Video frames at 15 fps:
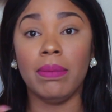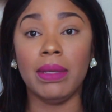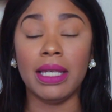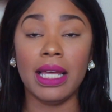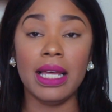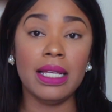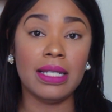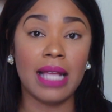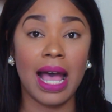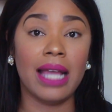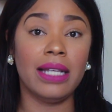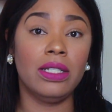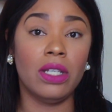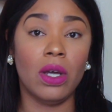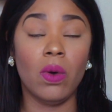Because
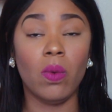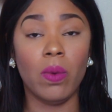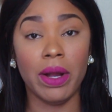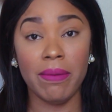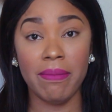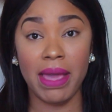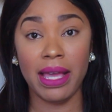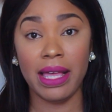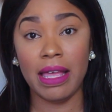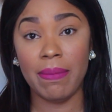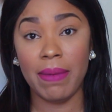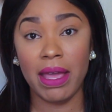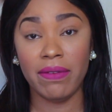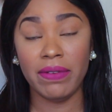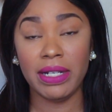I don't wear
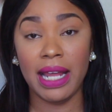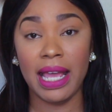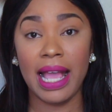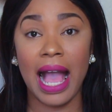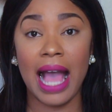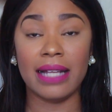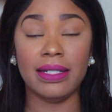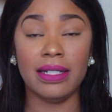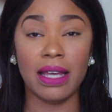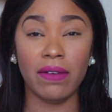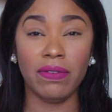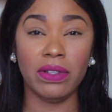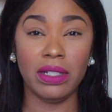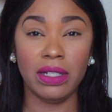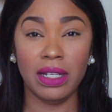makeup every day, I
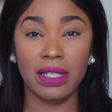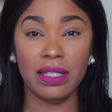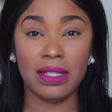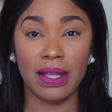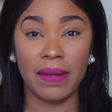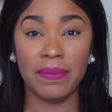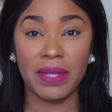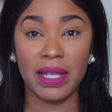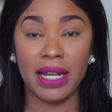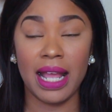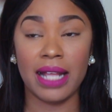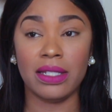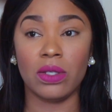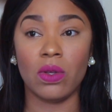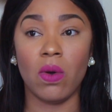definitely need something
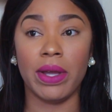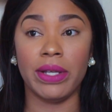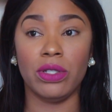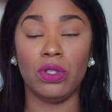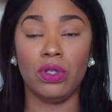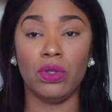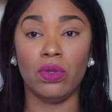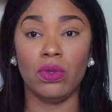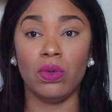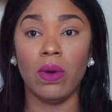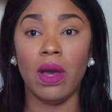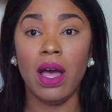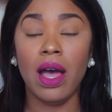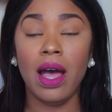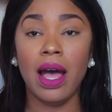that's going to